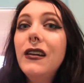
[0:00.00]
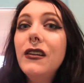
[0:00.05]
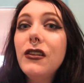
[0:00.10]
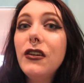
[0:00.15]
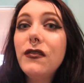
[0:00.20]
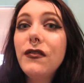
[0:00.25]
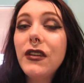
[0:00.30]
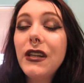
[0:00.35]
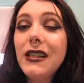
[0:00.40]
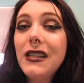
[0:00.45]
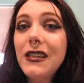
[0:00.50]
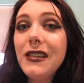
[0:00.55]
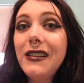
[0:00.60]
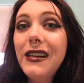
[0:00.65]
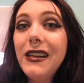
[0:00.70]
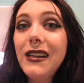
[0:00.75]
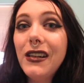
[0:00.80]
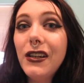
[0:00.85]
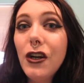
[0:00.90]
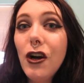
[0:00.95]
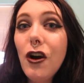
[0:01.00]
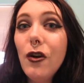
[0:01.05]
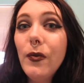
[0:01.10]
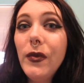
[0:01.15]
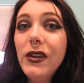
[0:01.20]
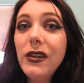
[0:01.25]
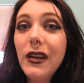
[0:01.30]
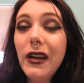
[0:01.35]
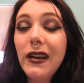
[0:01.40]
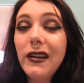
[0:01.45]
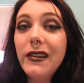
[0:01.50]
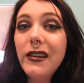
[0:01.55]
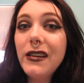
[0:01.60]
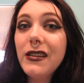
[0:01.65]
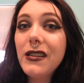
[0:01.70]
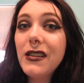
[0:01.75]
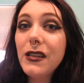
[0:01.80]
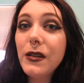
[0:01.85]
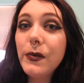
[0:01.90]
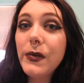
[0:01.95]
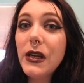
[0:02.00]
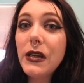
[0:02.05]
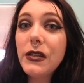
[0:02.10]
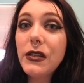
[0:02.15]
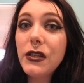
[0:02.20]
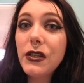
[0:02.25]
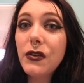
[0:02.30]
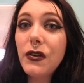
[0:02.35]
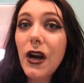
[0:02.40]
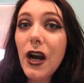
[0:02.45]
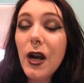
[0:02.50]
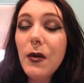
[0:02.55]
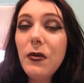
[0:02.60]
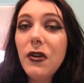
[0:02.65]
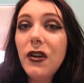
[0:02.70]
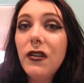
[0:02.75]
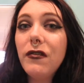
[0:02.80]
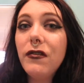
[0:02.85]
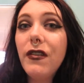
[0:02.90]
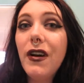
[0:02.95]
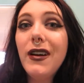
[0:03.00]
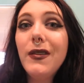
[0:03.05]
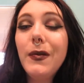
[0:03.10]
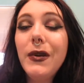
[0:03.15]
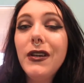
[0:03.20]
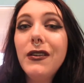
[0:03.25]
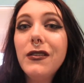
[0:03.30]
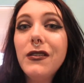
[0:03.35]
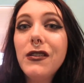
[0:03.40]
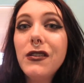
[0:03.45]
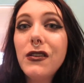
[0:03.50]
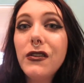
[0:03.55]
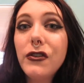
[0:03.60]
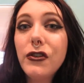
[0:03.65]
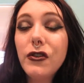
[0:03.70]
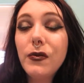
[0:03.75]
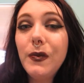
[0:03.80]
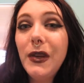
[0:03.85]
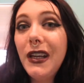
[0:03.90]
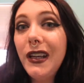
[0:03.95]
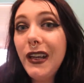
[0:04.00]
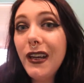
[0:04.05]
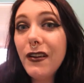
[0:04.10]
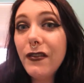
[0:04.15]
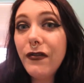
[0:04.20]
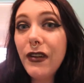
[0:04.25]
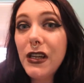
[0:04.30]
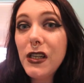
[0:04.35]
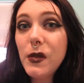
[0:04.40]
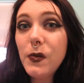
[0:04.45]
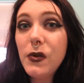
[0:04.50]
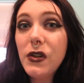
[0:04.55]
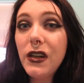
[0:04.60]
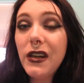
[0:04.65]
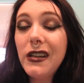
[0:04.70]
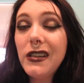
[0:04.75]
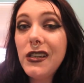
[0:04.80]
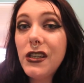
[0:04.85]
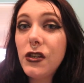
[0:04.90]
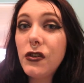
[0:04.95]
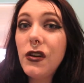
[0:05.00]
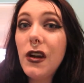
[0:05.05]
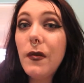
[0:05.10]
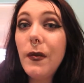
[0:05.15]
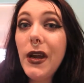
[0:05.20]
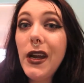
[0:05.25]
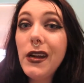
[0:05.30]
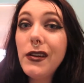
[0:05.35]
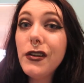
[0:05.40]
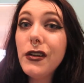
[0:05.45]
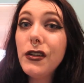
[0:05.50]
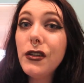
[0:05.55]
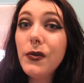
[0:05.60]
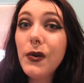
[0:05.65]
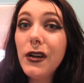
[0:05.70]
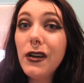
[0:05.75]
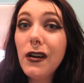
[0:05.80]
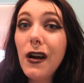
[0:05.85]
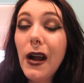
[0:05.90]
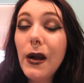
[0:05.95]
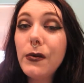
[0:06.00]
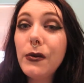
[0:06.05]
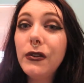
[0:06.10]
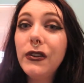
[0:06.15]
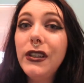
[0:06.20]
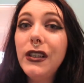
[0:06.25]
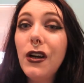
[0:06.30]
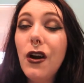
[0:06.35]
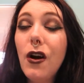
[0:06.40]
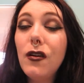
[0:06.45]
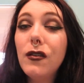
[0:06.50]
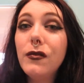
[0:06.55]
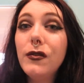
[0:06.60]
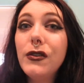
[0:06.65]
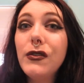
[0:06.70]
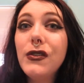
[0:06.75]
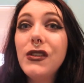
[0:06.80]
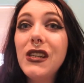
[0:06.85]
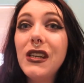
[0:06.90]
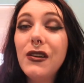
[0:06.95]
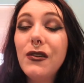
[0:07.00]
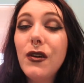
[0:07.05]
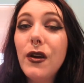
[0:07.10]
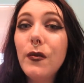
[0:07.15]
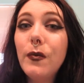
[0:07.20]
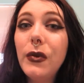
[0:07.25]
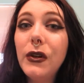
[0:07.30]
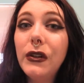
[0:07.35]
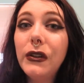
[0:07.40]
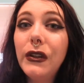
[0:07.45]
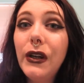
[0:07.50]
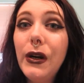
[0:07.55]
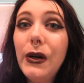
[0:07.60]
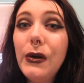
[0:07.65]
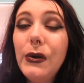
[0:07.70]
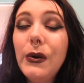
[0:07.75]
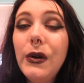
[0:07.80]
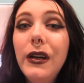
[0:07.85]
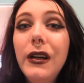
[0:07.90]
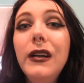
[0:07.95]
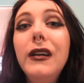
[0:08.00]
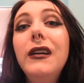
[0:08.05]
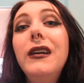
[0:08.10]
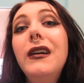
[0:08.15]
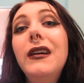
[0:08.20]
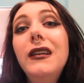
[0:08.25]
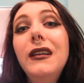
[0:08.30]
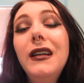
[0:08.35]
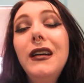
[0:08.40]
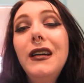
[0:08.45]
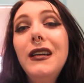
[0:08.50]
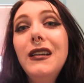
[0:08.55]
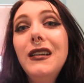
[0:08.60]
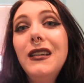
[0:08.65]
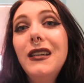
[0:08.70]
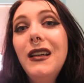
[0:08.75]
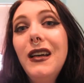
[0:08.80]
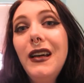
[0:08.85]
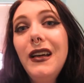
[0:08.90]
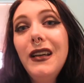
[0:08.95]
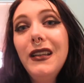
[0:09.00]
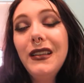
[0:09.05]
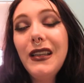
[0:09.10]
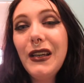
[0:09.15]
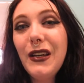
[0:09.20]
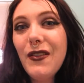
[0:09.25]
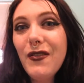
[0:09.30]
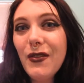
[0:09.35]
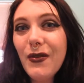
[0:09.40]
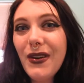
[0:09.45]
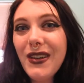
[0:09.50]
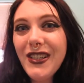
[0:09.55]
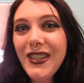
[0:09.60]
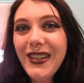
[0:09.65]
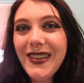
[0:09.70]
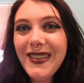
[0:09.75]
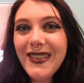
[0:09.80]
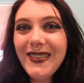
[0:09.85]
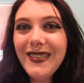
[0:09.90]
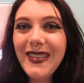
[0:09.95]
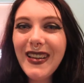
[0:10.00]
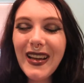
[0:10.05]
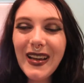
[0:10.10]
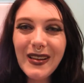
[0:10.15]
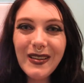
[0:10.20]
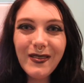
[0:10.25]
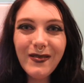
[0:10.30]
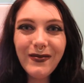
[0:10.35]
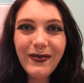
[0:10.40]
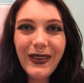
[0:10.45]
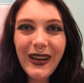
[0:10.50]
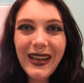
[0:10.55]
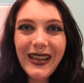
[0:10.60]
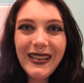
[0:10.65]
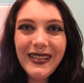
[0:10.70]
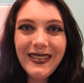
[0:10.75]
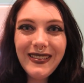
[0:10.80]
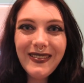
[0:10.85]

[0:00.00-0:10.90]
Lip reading: Don't forget to like, comment, and subscribe. You can find me on social media, Facebook, Instagram, and Twitter. I will link all of those down below. Thank you for watching. Bye.